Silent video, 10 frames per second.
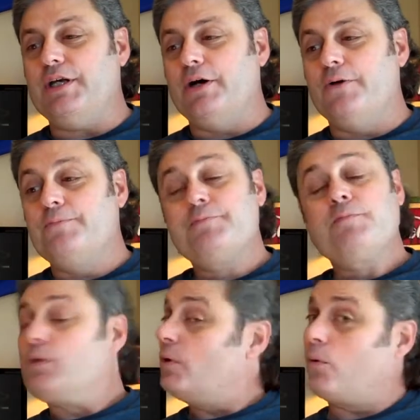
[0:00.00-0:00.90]
D O
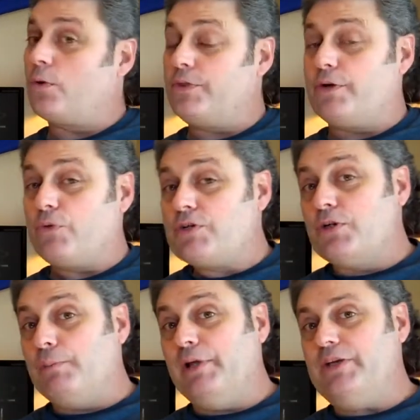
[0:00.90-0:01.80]
or the
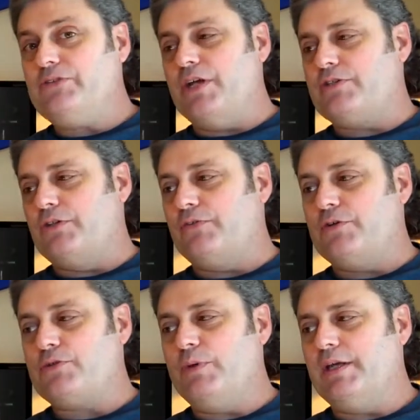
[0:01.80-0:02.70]
original PlayStation, the
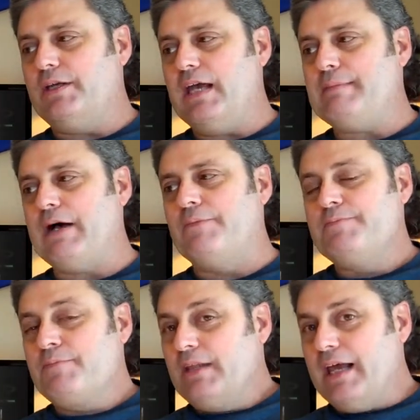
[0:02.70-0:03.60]
first week it came out,
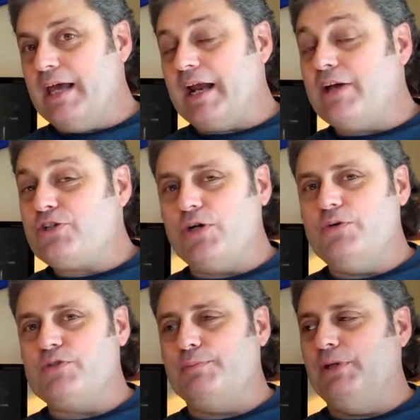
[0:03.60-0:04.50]
and I
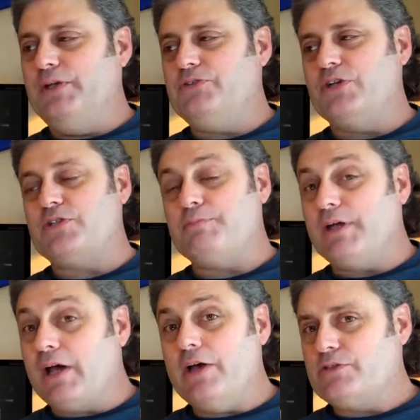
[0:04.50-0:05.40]
chose the PlayStation
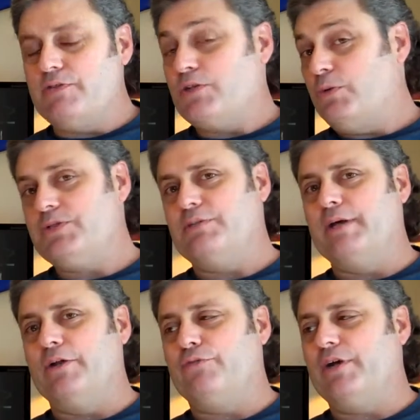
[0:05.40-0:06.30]
because of the Twisted
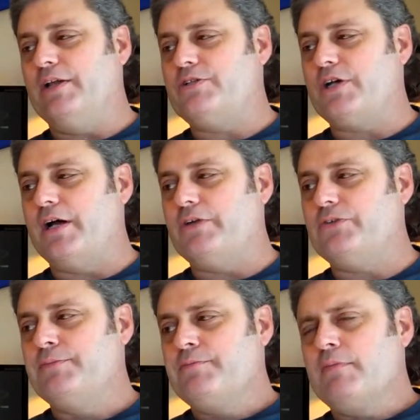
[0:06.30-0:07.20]
Metal
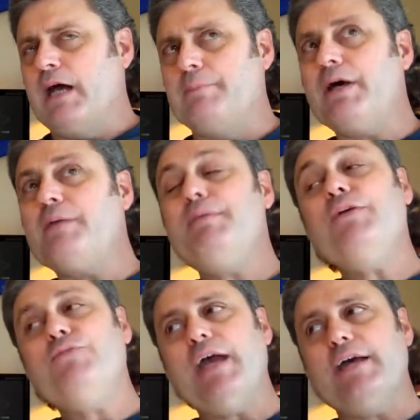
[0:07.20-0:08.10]
franchise. I'm not a
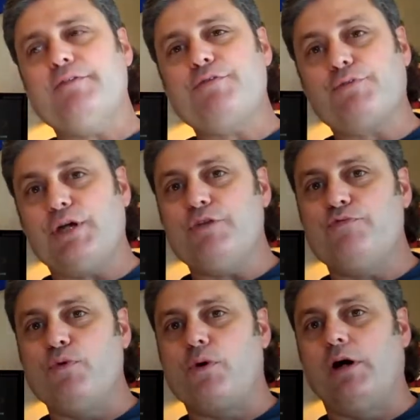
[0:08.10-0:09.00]
big fan of three and
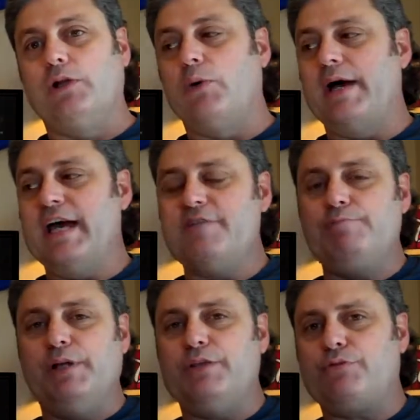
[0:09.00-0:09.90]
four, although I
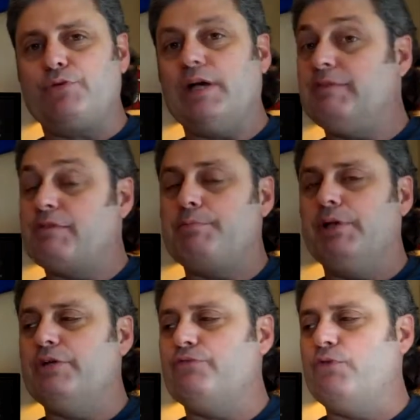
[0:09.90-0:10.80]
have played three. I've never
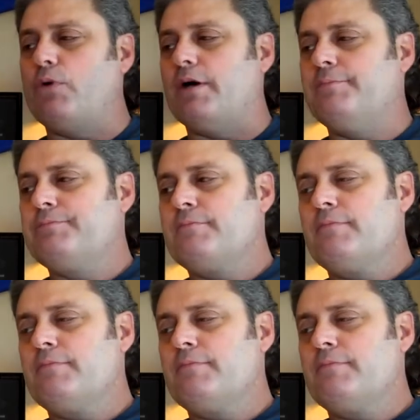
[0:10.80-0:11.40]
played four.